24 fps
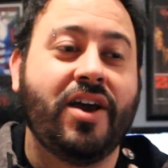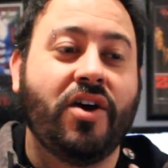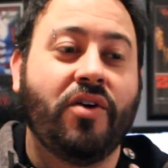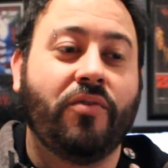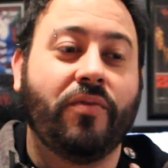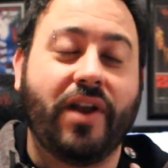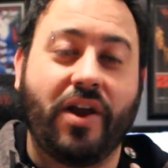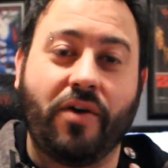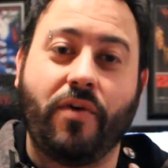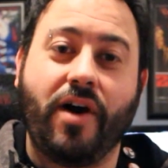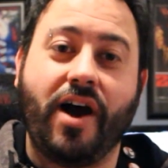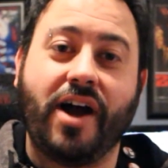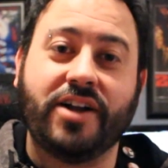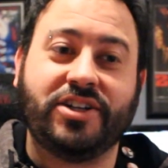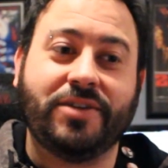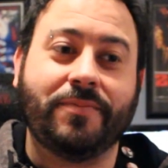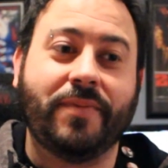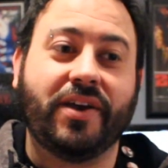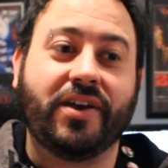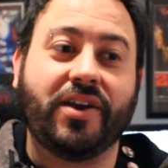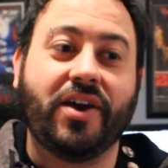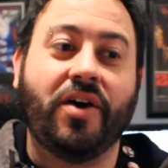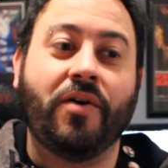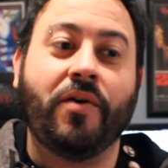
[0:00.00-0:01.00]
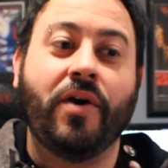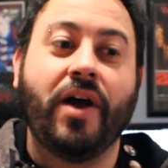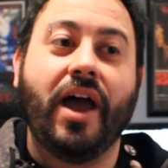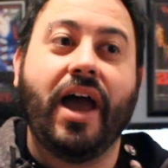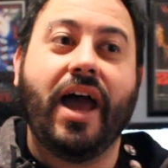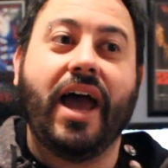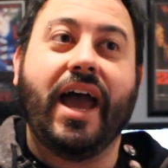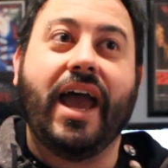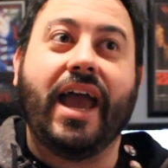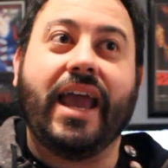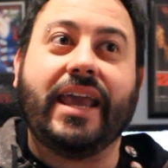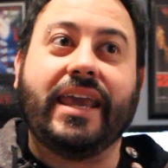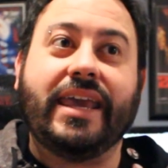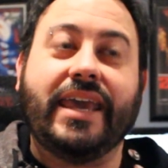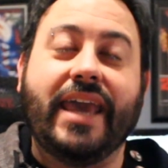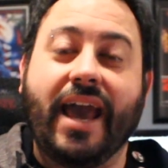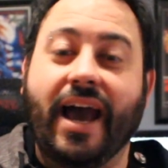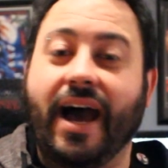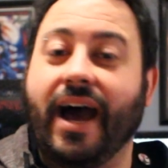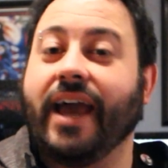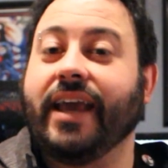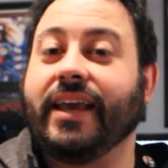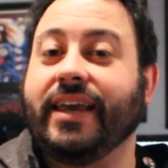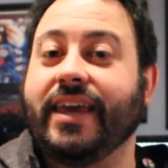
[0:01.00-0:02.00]
when I watch him I go,
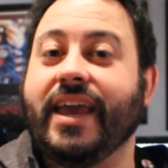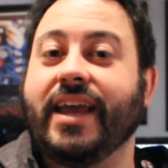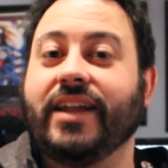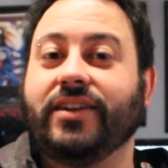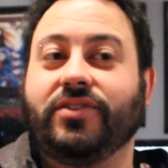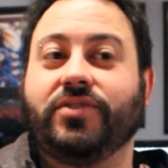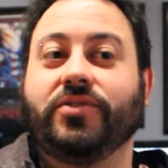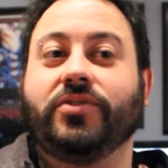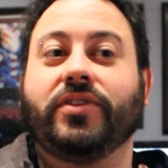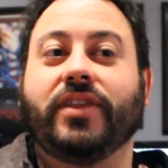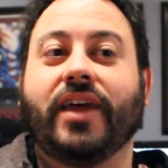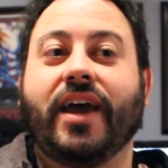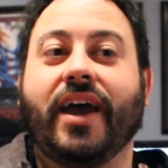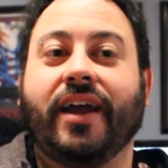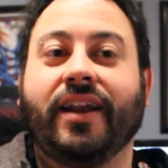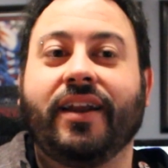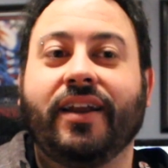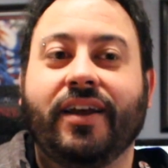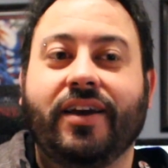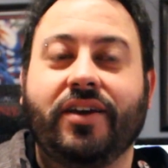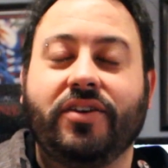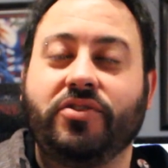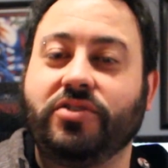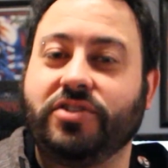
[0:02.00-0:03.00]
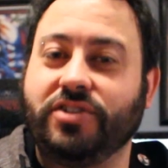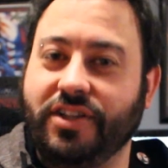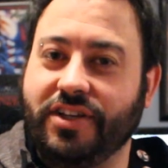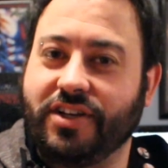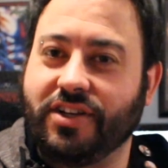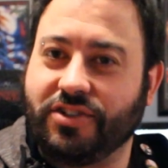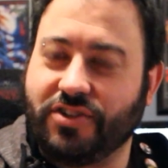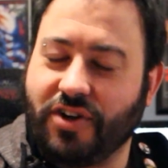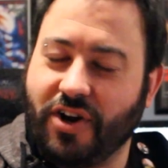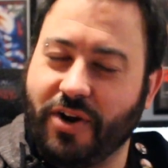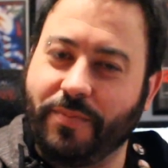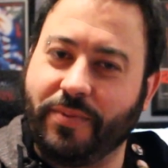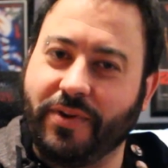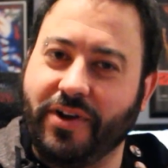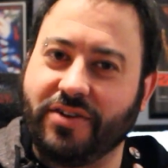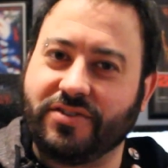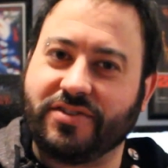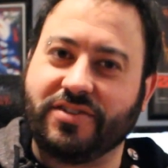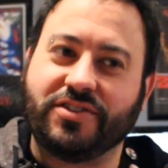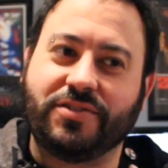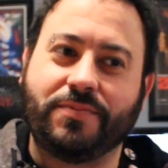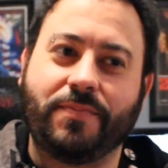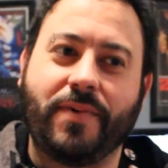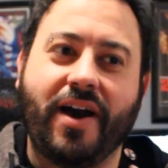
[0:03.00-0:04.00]
yeah, I can't do that. Usually guitar players
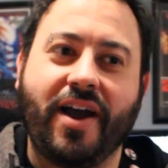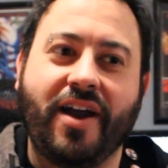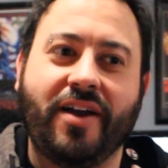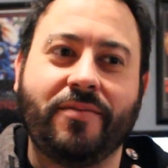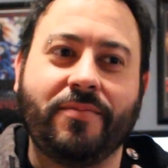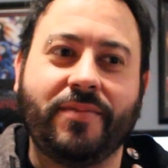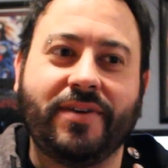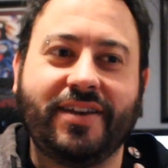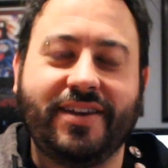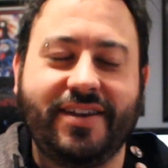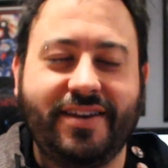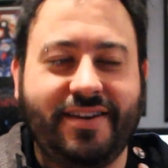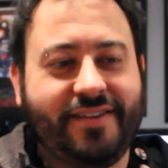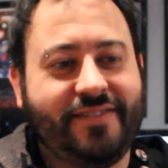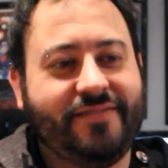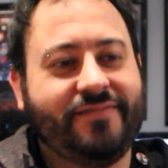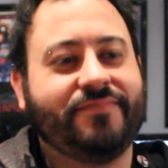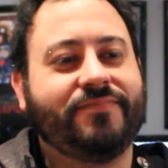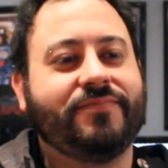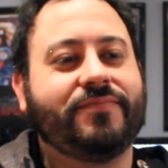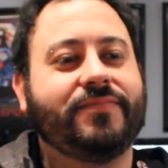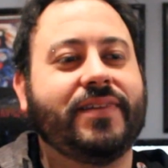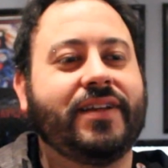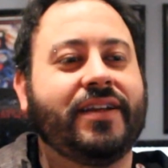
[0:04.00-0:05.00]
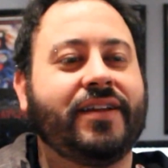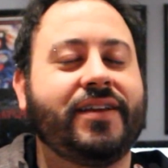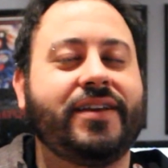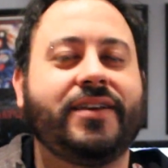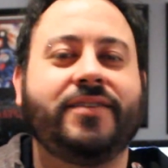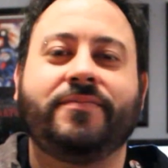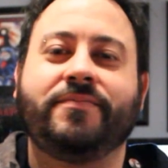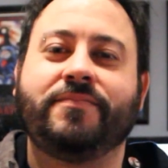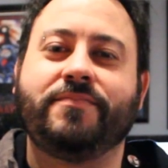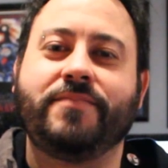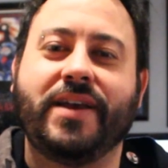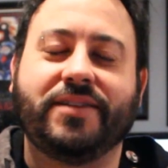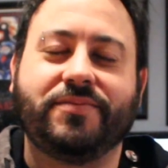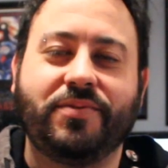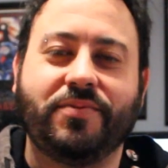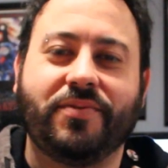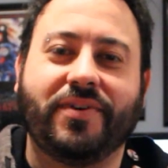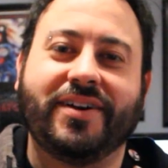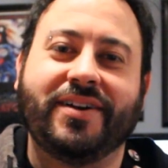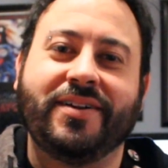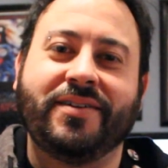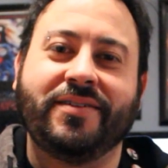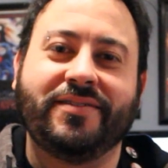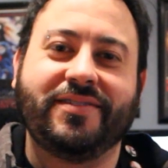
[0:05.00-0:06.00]
inspire me. He makes me
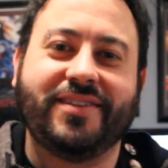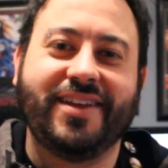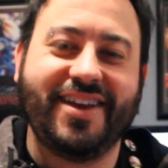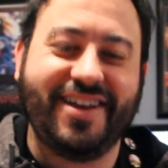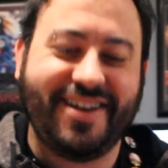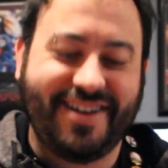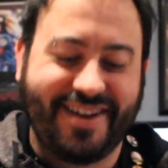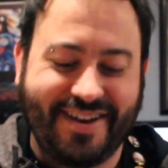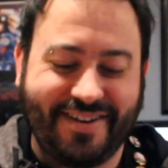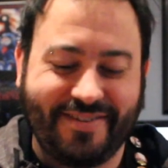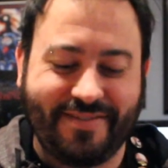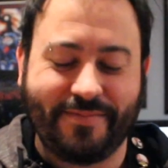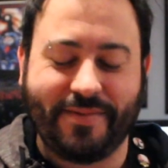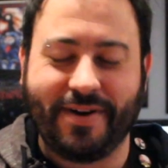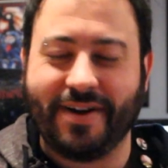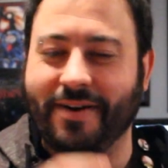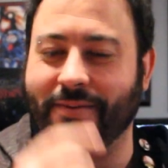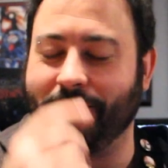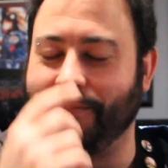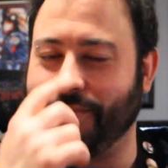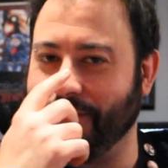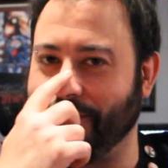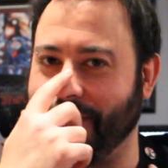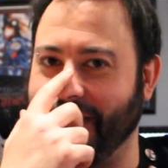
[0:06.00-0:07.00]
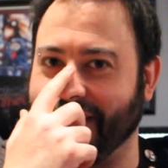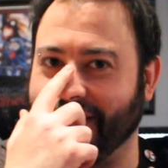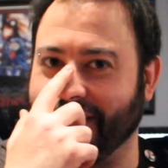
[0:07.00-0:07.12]
want to put my